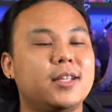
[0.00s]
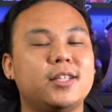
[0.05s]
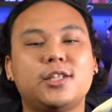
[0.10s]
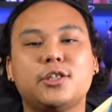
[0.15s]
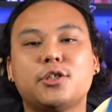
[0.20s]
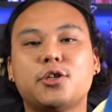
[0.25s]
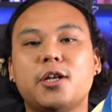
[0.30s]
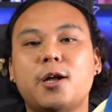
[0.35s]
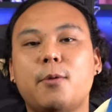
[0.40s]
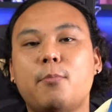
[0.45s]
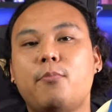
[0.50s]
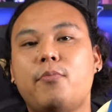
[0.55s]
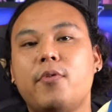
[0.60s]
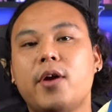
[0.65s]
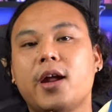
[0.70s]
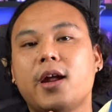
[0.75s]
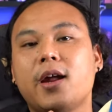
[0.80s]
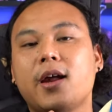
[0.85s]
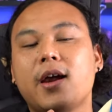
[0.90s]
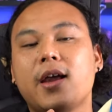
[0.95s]
they're just gonna
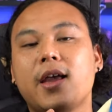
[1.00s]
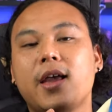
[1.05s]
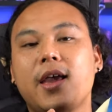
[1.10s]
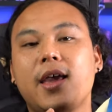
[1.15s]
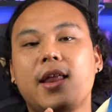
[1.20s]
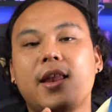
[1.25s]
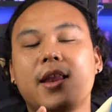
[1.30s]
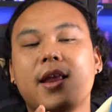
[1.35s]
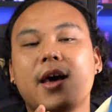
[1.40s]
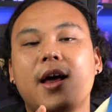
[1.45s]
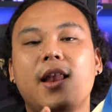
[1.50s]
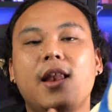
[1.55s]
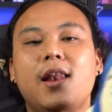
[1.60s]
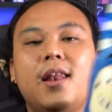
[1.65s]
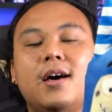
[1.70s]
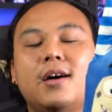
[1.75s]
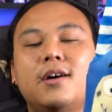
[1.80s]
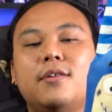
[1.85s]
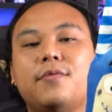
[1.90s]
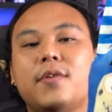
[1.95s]
bring in
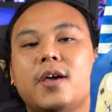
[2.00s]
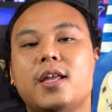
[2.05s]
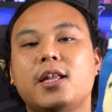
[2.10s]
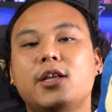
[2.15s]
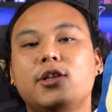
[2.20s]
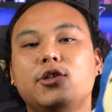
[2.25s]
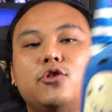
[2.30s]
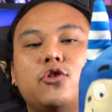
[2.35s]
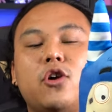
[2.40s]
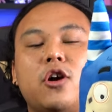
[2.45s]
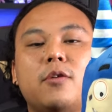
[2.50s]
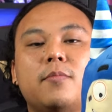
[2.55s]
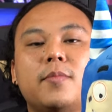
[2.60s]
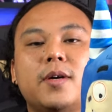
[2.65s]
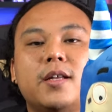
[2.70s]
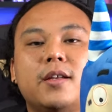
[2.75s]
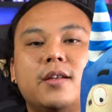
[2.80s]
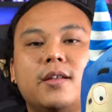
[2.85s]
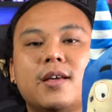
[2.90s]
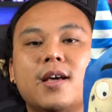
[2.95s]
love and
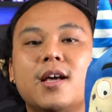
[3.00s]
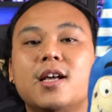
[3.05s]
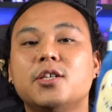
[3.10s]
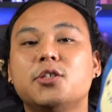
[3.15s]
enjoyment.